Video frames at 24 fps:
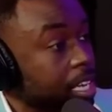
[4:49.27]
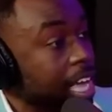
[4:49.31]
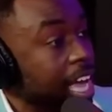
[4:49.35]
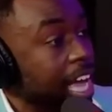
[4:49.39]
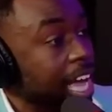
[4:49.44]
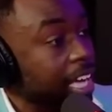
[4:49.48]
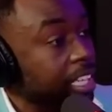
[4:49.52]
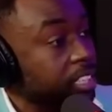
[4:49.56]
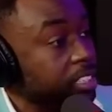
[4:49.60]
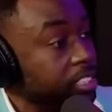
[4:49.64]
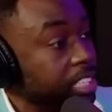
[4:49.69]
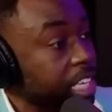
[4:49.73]

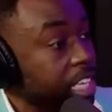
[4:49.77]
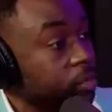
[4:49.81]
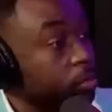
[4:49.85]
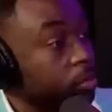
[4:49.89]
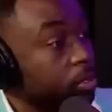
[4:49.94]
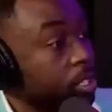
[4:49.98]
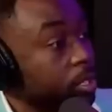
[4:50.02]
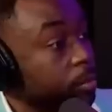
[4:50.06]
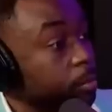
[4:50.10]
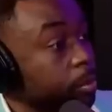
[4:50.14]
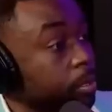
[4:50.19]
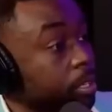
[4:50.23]
I
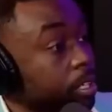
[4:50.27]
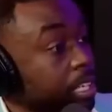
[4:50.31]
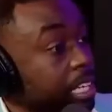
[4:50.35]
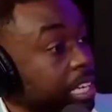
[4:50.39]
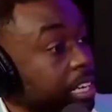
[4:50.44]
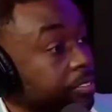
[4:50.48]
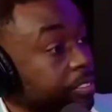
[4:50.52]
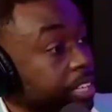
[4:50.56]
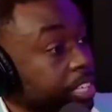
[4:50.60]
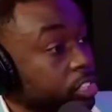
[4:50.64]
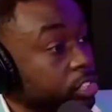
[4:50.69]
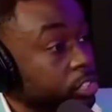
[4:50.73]
genuinely
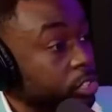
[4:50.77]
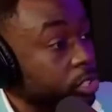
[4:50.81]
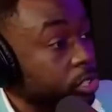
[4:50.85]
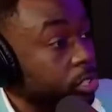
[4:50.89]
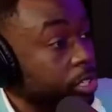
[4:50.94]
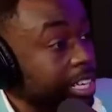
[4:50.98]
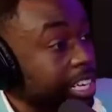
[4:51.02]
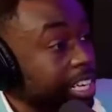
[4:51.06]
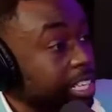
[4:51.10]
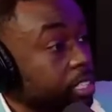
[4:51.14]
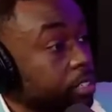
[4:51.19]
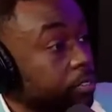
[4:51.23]
believe that you're
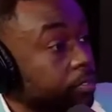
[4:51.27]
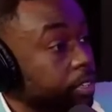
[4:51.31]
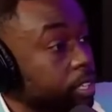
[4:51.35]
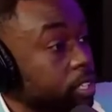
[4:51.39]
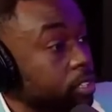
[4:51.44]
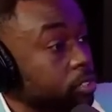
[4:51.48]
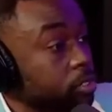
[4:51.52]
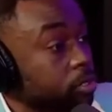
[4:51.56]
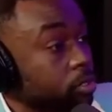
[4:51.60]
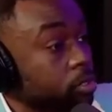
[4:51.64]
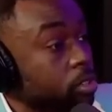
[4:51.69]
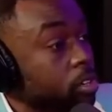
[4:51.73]
an
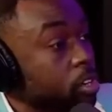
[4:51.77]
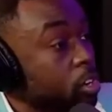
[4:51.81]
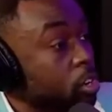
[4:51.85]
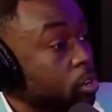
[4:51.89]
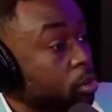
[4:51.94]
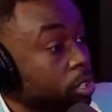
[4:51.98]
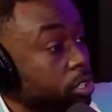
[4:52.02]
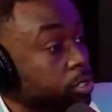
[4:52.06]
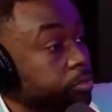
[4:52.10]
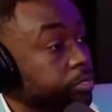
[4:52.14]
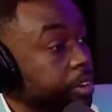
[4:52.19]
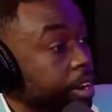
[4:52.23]
individual
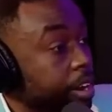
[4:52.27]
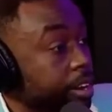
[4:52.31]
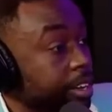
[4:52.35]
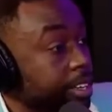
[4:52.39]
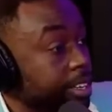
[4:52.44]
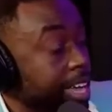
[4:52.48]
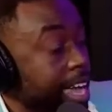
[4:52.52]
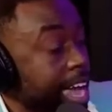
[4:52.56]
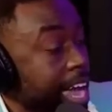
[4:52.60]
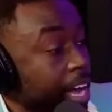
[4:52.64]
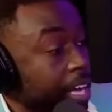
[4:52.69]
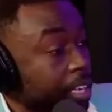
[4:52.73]
who's very
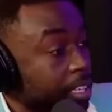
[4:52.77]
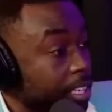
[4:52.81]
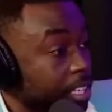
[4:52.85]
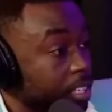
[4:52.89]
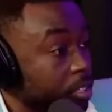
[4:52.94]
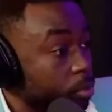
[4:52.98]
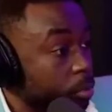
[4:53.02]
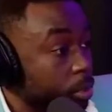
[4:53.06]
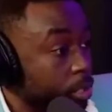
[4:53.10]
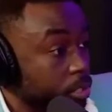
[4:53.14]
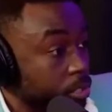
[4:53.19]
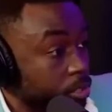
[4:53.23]

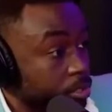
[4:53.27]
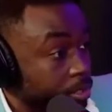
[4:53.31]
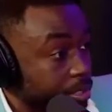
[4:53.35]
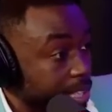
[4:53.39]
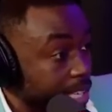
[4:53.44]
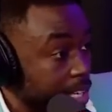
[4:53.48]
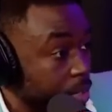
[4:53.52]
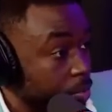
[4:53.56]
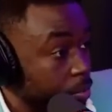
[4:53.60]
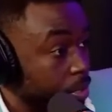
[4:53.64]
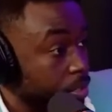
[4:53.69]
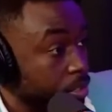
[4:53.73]
calculating what you
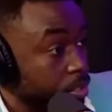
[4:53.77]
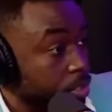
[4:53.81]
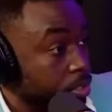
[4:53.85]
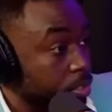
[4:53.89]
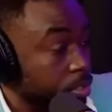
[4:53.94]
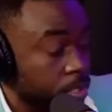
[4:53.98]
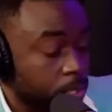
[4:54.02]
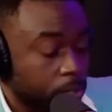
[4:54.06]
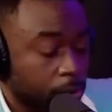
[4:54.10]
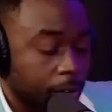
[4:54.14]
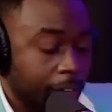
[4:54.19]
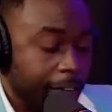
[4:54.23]
say and what you
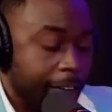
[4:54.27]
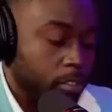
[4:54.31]
do.